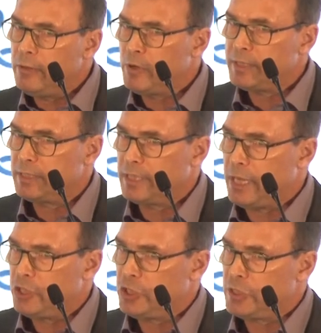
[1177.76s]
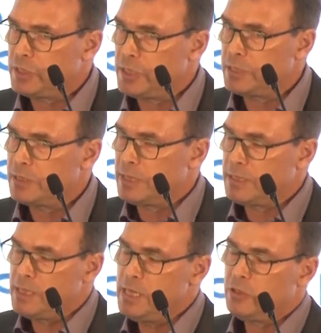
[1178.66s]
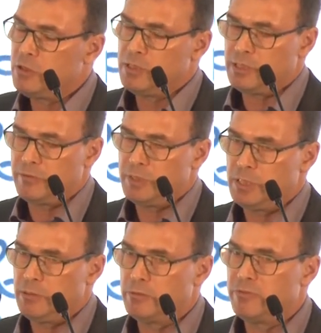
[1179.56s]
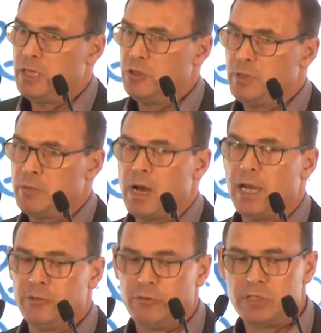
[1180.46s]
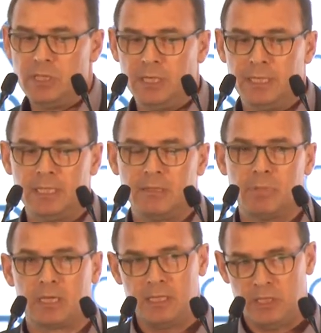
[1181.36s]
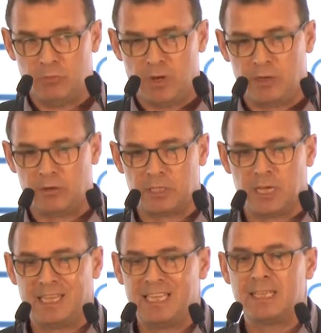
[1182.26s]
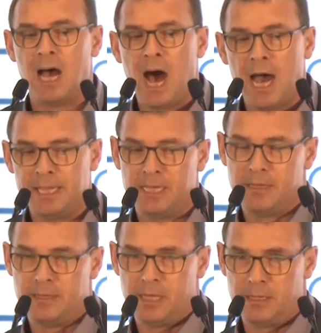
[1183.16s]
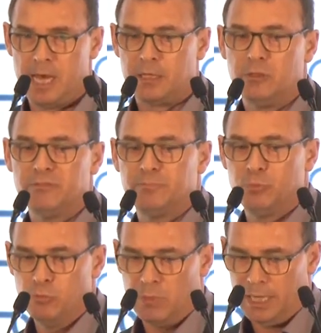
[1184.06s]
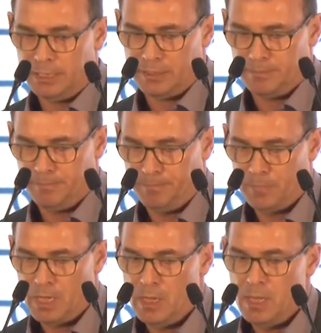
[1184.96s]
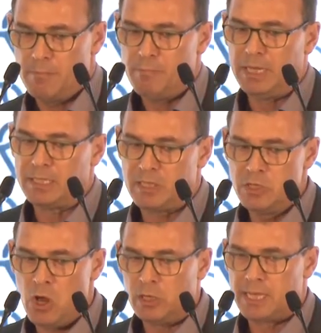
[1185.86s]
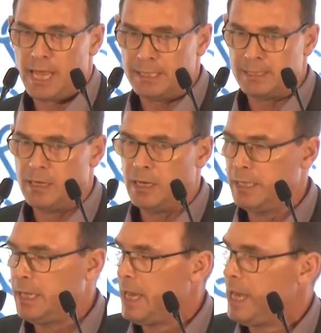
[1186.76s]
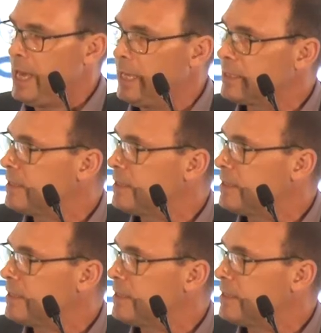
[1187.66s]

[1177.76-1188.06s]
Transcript: investigations is that the heat conductivity of aluminum hydroxide and magnesium hydroxide is higher than that of boehmite. But it's not as high as